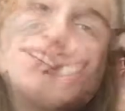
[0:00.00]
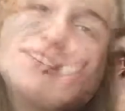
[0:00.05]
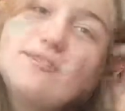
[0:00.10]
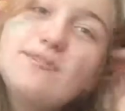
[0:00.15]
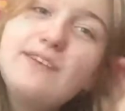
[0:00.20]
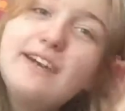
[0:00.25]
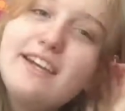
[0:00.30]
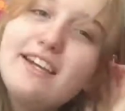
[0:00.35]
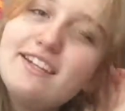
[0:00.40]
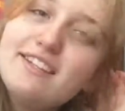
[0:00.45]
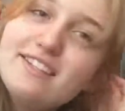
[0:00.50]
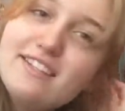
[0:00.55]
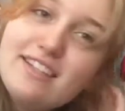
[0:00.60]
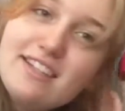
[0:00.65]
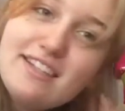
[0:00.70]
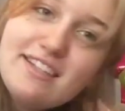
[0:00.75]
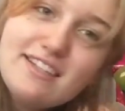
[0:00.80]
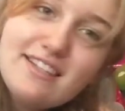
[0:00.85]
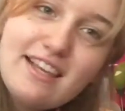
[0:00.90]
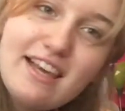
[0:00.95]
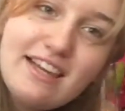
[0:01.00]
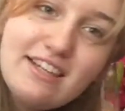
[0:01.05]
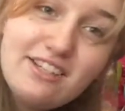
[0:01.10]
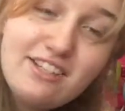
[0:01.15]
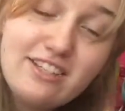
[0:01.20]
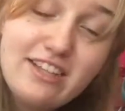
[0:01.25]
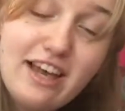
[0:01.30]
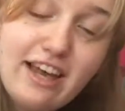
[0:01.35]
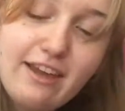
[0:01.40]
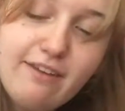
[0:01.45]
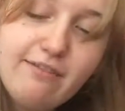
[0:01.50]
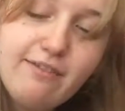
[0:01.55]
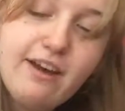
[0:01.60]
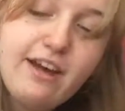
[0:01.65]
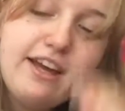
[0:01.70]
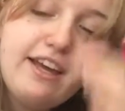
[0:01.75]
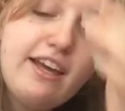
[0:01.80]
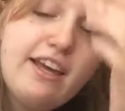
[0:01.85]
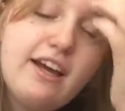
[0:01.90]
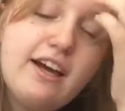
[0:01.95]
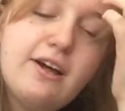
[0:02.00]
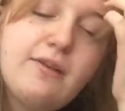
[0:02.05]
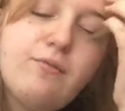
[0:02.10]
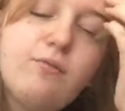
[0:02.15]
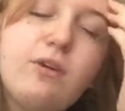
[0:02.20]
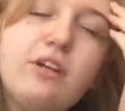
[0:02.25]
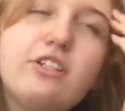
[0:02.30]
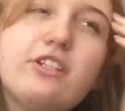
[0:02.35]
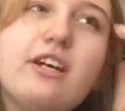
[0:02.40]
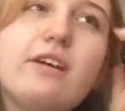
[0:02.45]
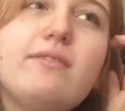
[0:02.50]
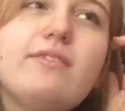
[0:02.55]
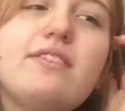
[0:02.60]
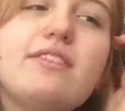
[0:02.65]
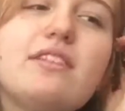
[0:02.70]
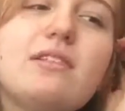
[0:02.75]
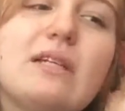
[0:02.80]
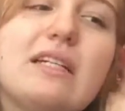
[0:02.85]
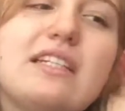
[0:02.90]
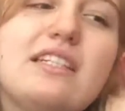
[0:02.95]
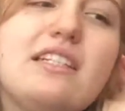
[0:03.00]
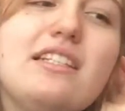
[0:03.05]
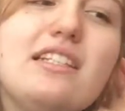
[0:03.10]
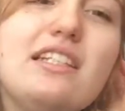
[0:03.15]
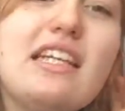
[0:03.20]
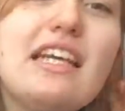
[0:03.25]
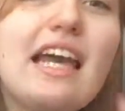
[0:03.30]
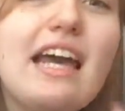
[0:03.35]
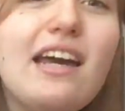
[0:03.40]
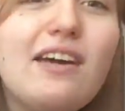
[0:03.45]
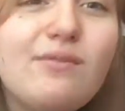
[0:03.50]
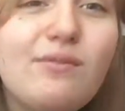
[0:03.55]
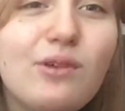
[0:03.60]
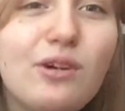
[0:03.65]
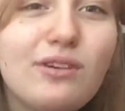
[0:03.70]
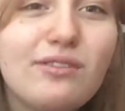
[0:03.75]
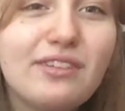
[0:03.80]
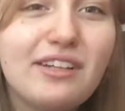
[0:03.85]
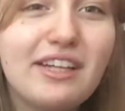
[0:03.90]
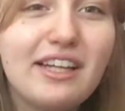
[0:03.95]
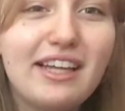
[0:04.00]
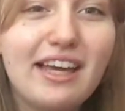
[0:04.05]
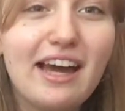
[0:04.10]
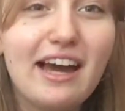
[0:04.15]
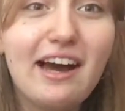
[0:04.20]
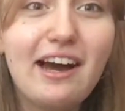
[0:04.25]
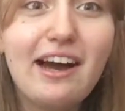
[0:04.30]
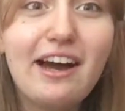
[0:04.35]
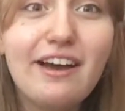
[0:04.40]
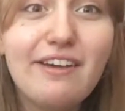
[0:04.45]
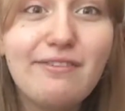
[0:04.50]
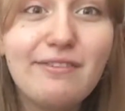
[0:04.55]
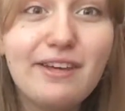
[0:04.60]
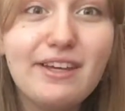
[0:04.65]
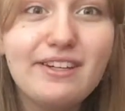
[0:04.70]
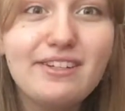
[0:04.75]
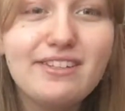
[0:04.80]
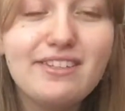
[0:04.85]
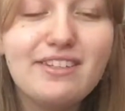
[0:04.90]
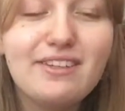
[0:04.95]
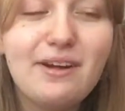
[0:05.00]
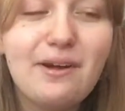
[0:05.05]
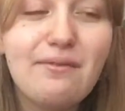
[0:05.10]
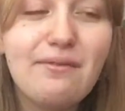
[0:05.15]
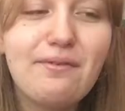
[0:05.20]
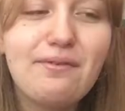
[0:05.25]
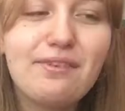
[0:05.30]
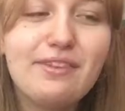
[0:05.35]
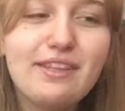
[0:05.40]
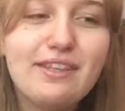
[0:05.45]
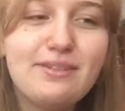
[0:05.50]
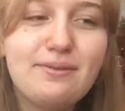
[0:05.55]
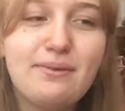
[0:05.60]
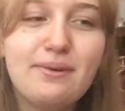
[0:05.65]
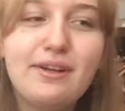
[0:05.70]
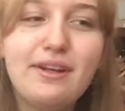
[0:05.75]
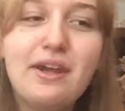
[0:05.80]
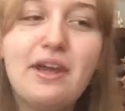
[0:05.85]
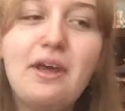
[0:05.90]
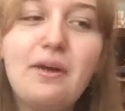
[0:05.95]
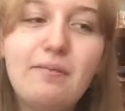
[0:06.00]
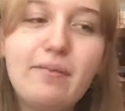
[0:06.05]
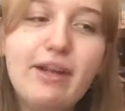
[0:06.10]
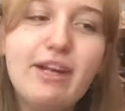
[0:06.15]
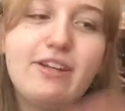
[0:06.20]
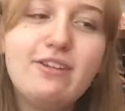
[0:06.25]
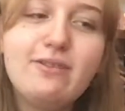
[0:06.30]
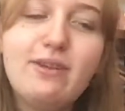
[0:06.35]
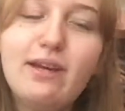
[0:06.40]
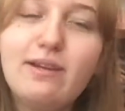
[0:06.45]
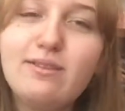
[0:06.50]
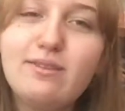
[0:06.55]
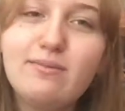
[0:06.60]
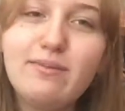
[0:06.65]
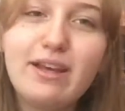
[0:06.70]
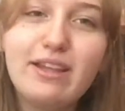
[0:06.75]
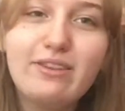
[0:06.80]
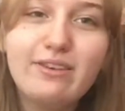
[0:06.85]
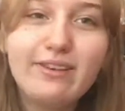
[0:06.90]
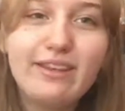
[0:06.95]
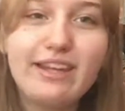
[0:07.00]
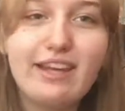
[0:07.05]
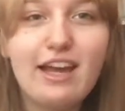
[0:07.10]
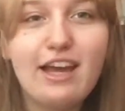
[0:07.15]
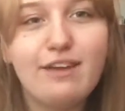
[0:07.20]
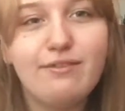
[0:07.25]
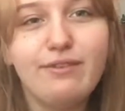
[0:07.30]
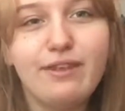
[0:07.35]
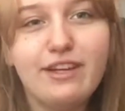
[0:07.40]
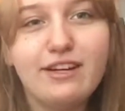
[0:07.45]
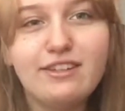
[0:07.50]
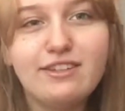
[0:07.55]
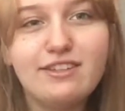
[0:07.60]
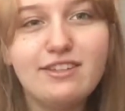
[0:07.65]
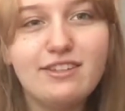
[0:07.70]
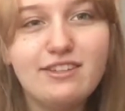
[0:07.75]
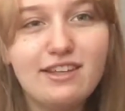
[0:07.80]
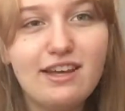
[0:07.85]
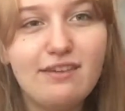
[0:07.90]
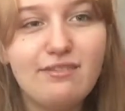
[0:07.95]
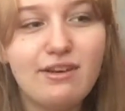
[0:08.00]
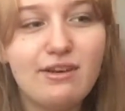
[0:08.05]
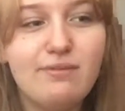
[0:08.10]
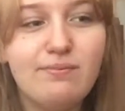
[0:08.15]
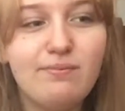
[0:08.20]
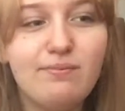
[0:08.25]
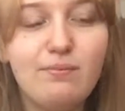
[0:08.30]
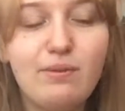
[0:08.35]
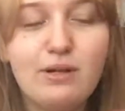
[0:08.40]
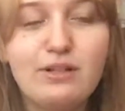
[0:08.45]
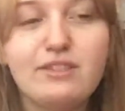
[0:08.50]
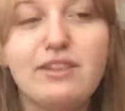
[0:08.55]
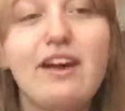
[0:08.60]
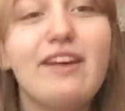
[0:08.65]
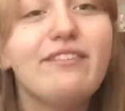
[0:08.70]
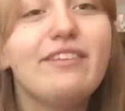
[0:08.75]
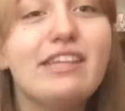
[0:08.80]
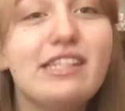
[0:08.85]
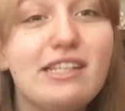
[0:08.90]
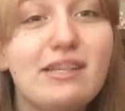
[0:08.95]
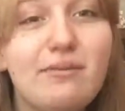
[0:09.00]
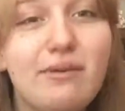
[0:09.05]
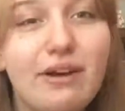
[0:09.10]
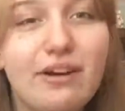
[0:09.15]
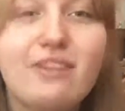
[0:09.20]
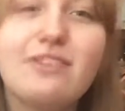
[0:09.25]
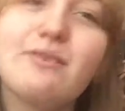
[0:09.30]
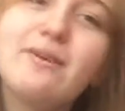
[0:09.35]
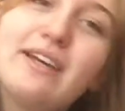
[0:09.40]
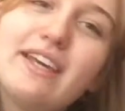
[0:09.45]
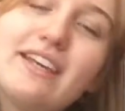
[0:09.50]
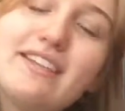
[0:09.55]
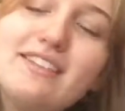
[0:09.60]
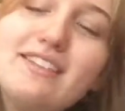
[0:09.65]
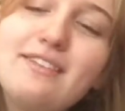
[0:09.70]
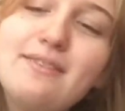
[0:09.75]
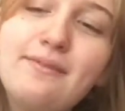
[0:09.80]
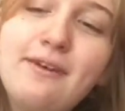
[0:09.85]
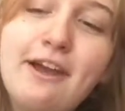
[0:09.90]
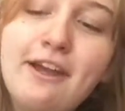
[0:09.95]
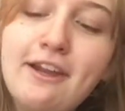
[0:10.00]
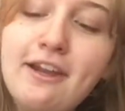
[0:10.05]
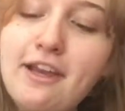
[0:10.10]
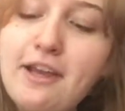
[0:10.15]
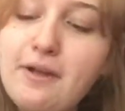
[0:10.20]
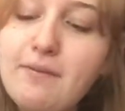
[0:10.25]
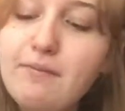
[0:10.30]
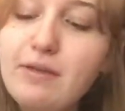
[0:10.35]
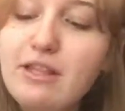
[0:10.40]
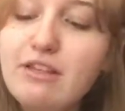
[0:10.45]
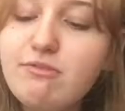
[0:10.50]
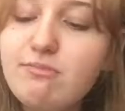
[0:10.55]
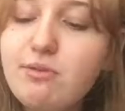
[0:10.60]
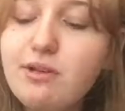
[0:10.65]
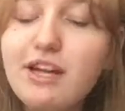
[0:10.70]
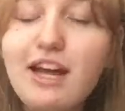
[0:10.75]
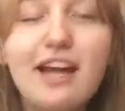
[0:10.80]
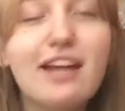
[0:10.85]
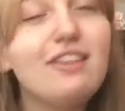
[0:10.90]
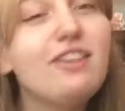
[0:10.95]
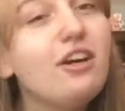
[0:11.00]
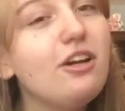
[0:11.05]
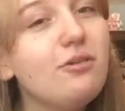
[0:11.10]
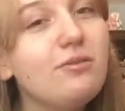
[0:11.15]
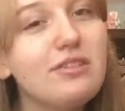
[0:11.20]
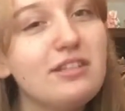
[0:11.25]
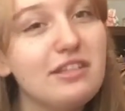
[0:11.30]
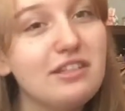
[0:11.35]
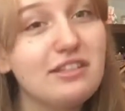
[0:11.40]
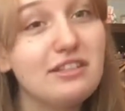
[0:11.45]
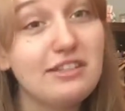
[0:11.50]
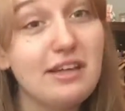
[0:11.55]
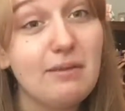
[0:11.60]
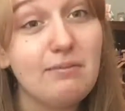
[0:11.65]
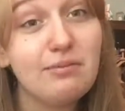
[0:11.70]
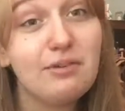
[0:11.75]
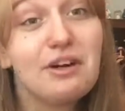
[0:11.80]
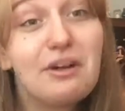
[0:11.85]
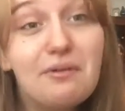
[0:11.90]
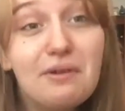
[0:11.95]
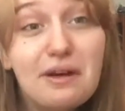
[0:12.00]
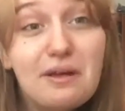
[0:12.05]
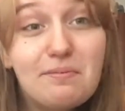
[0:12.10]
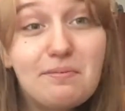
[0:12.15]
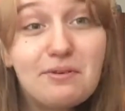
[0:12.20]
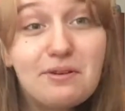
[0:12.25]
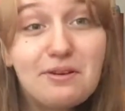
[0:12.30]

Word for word: is fantasy slash sci-fi, um, which I was expecting to get more of like a high fantasy novel for this one, but I do have some other like high fantasy sci-fi books on my TBR, so I guess it's fine. But this book, I thought it was a contemporary when I